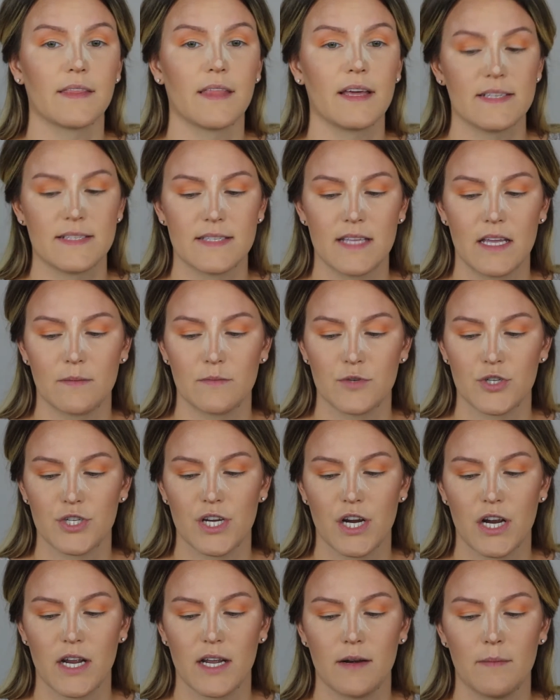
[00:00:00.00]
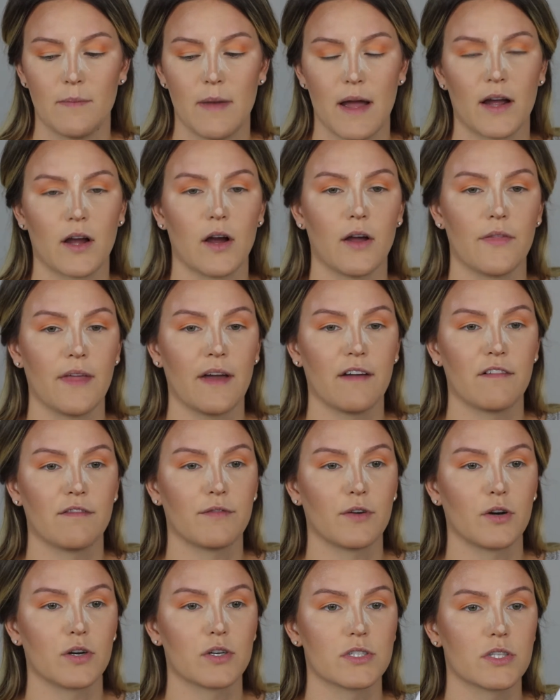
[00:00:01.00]
that same shade back on that
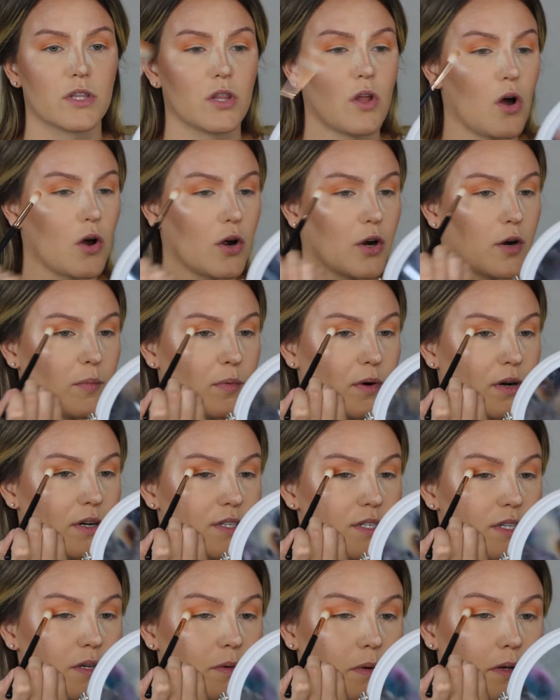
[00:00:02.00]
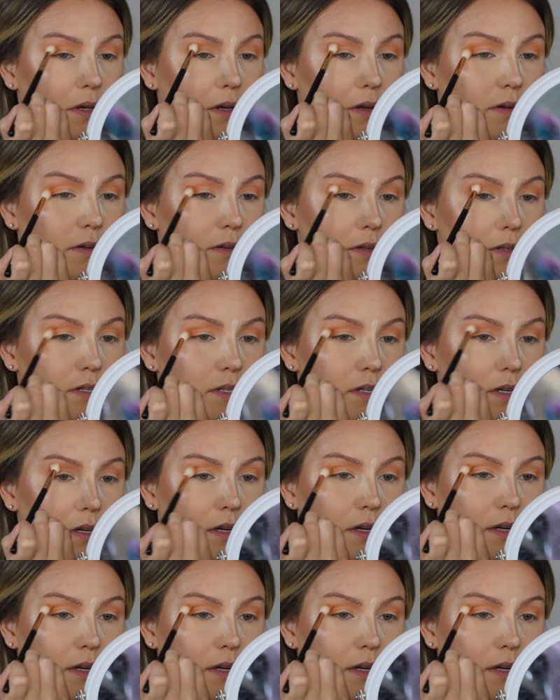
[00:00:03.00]
first longer brush that we used